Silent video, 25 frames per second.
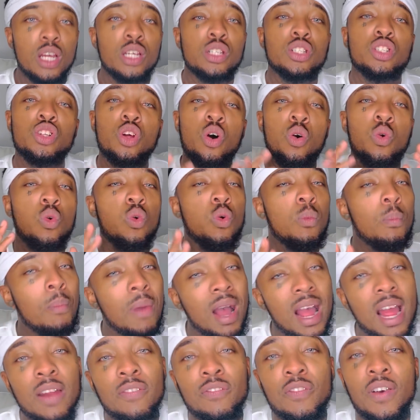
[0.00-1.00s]
So
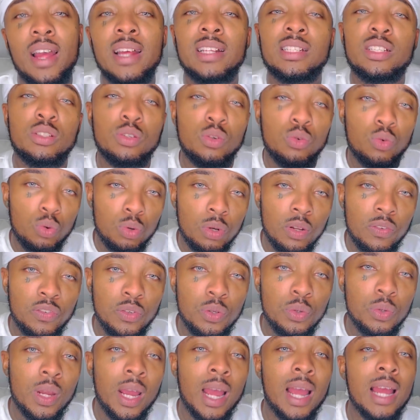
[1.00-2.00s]
my advice to all of
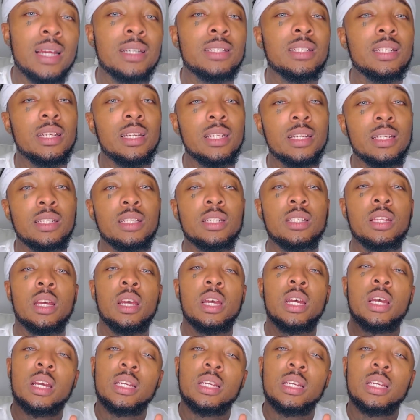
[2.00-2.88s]
you guys is